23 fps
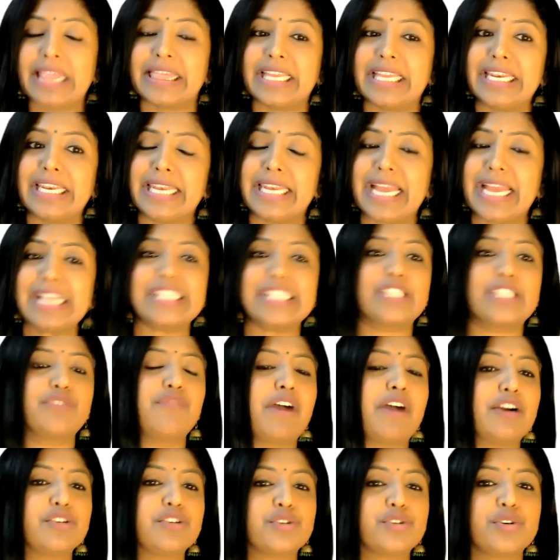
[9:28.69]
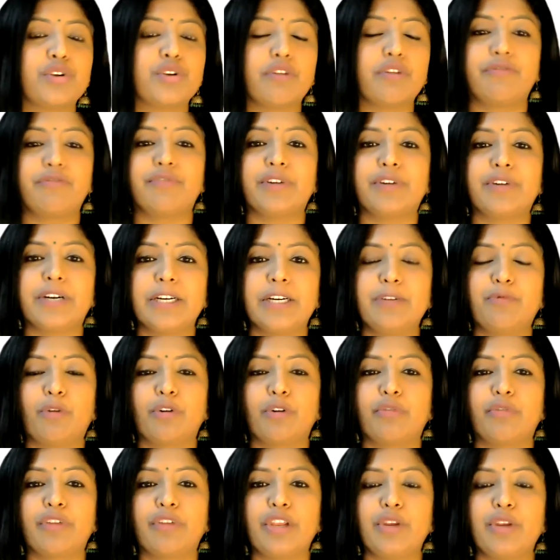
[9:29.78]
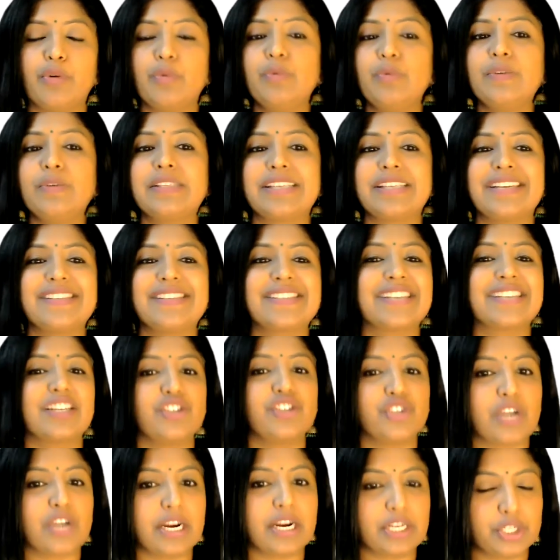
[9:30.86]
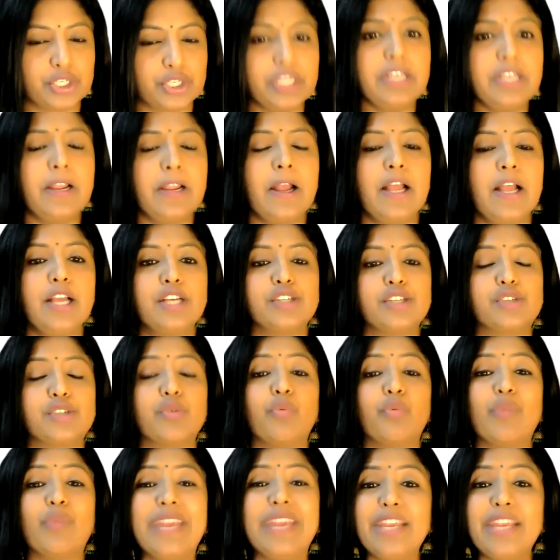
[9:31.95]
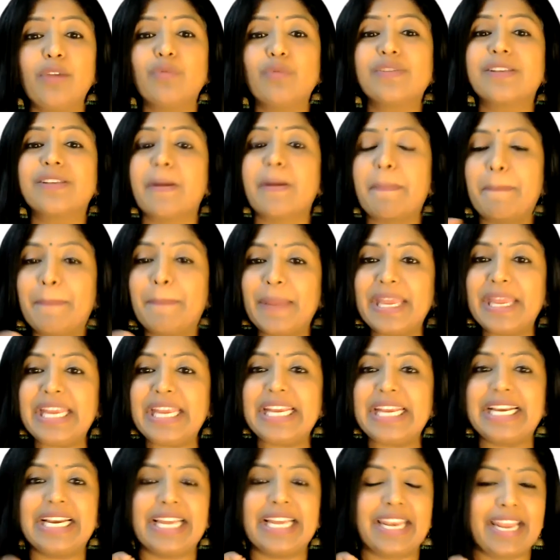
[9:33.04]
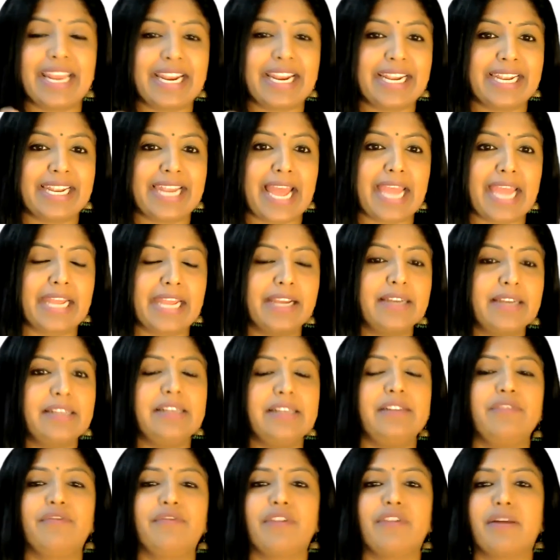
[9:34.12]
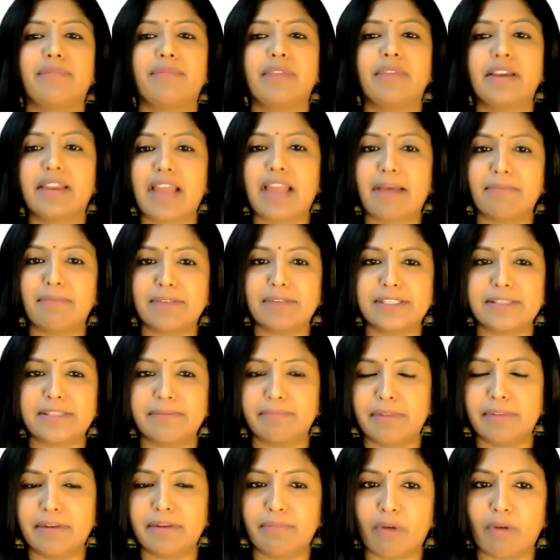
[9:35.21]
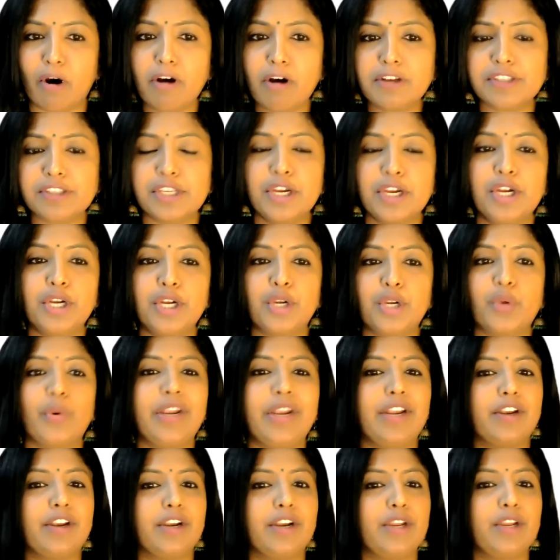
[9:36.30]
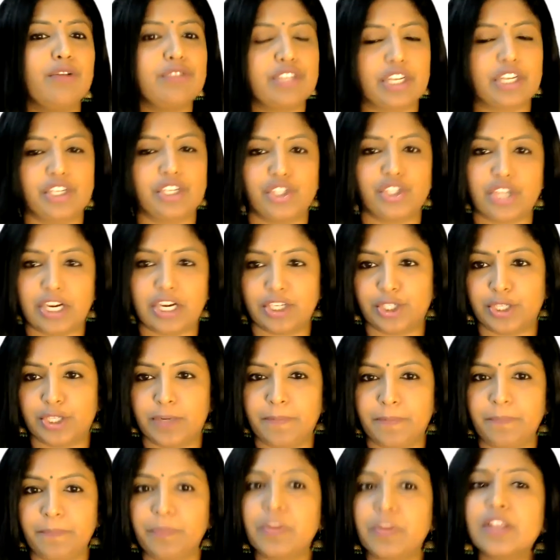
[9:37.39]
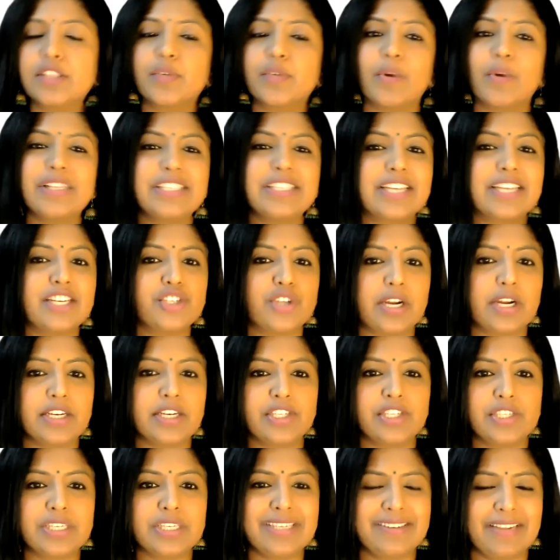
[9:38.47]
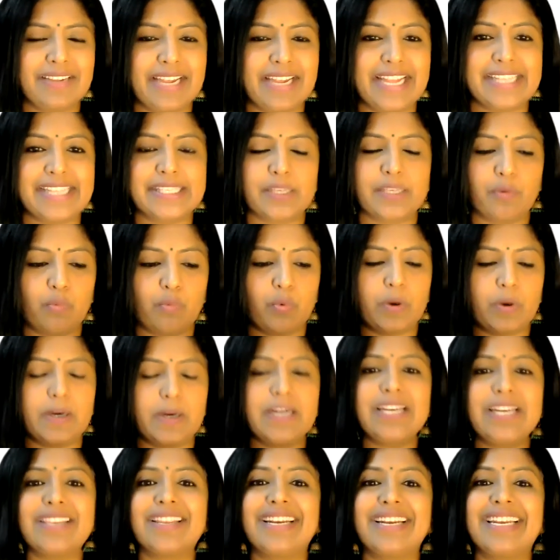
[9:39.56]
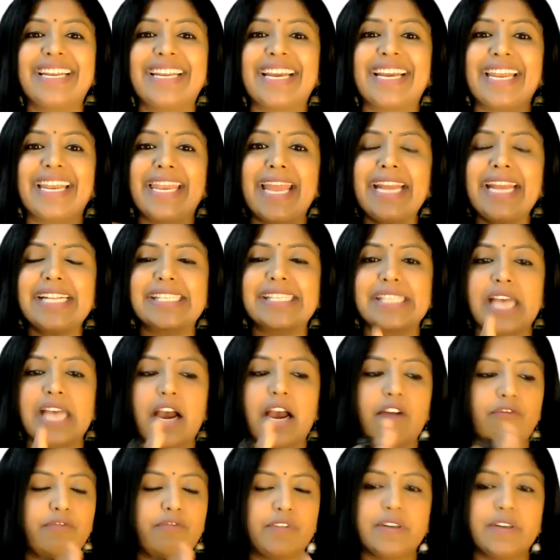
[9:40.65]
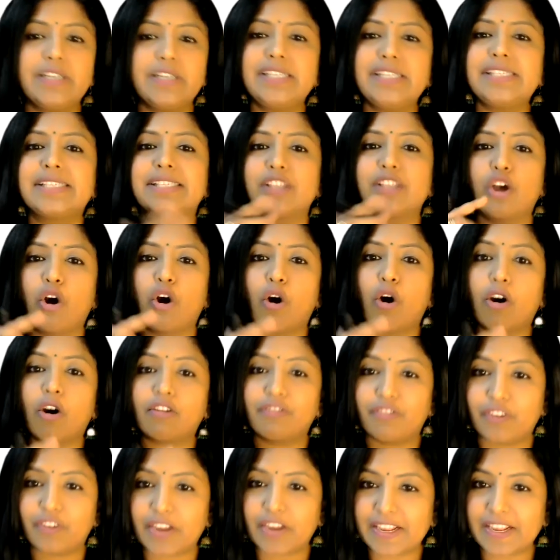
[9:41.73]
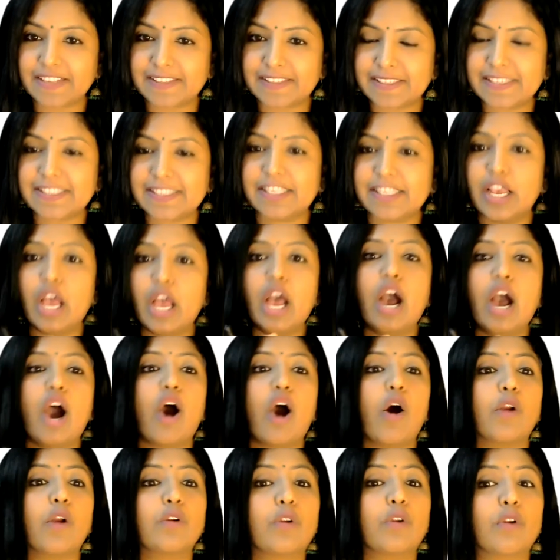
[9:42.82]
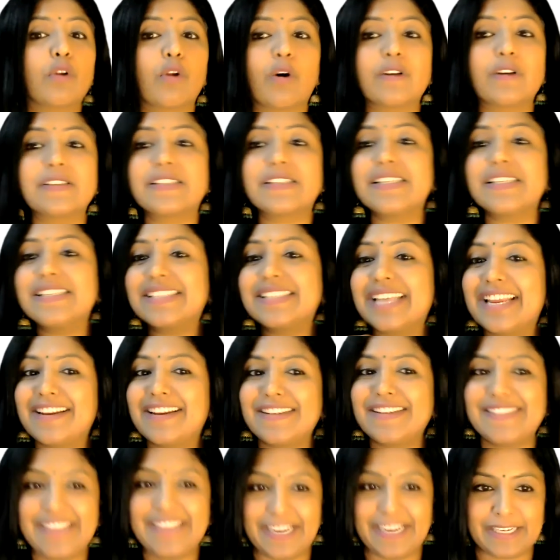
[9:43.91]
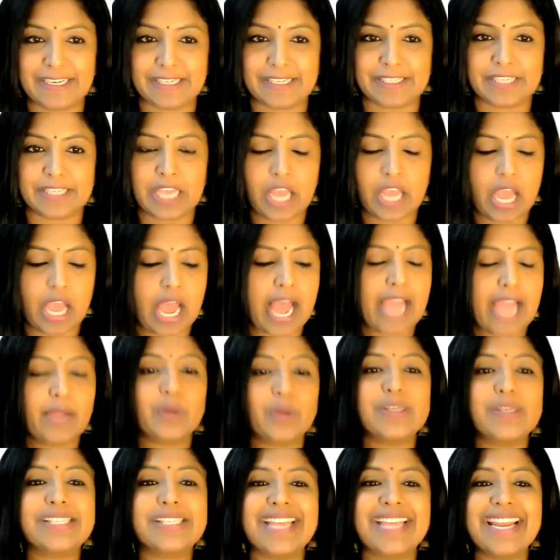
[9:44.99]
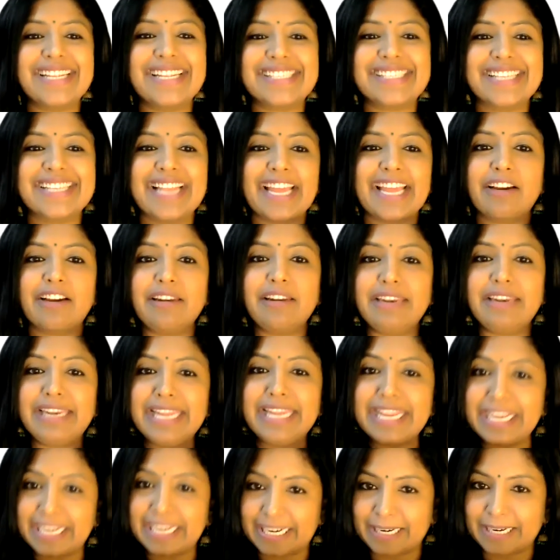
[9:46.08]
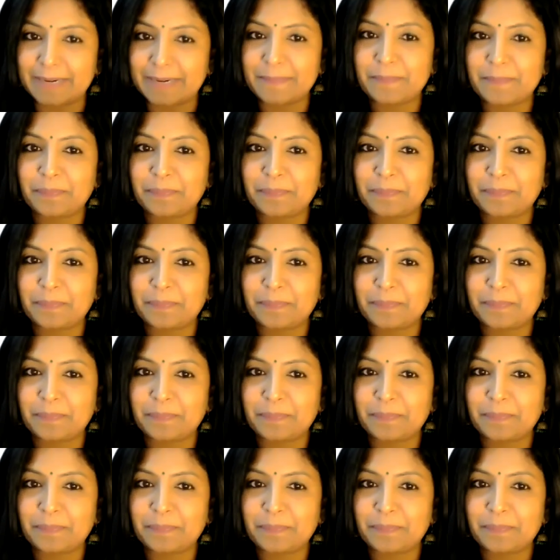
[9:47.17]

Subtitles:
The next function of word, what we use is conjunction. So we use a pink rectangle from the grammar symbol box to introduce conjunction. So what's conjunction? It's a word that connects our words or phrases or clauses in a sentence. I could say it's like a link